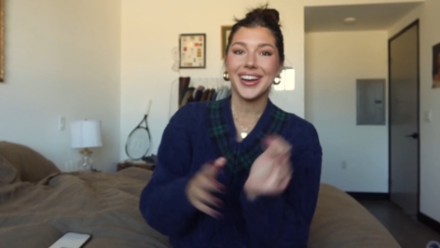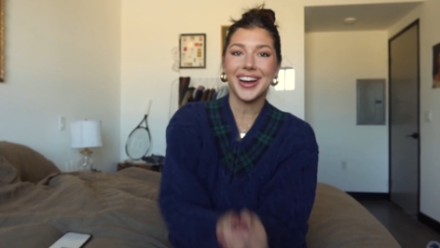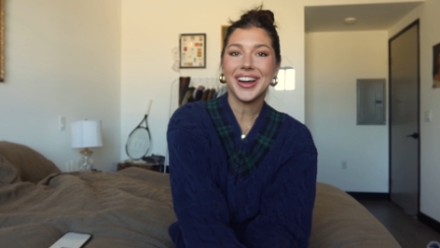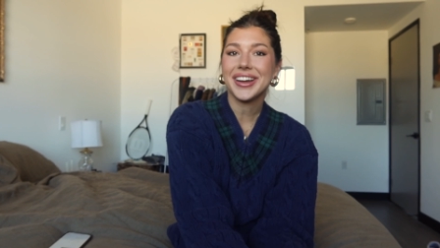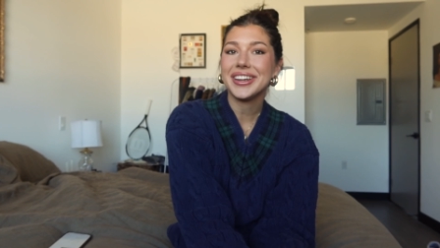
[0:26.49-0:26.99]

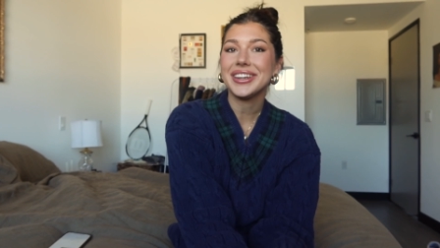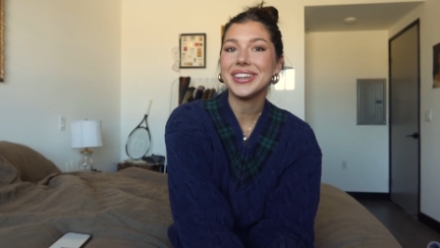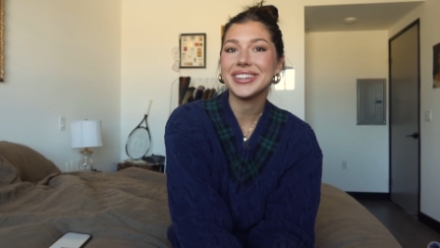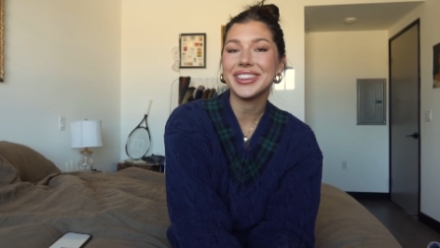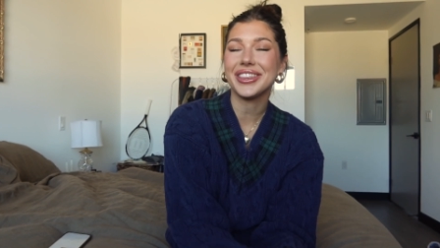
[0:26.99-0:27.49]

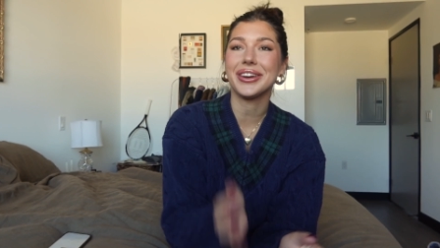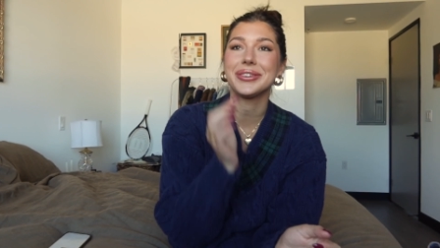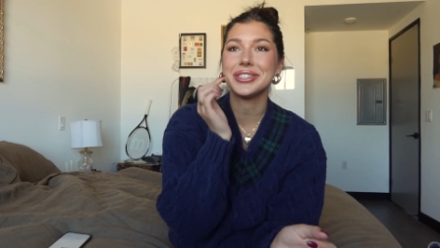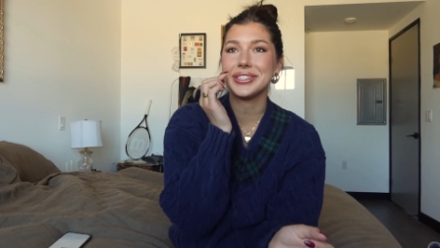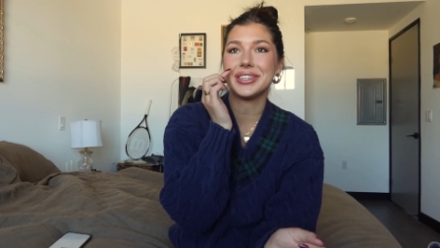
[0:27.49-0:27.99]
I thought I
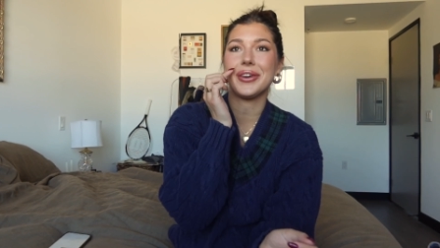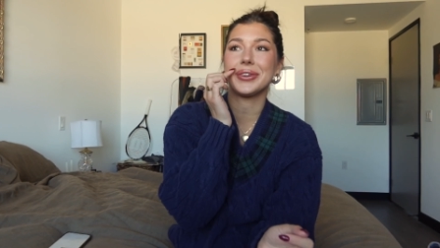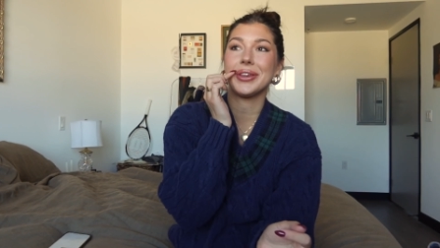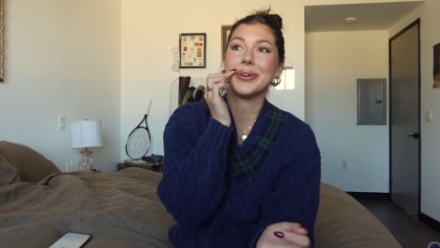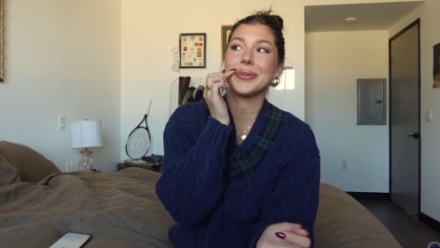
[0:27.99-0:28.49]
would just tell
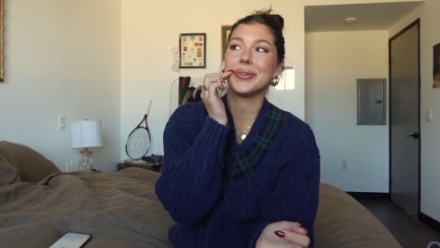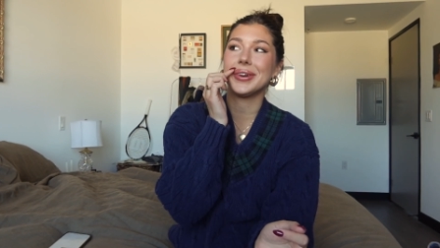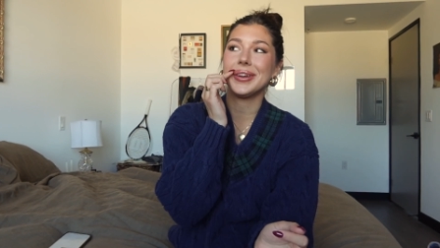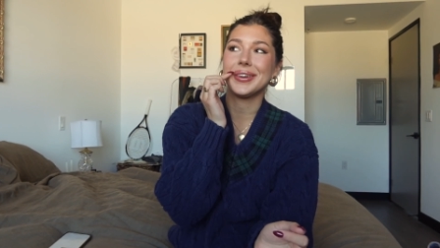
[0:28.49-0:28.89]
you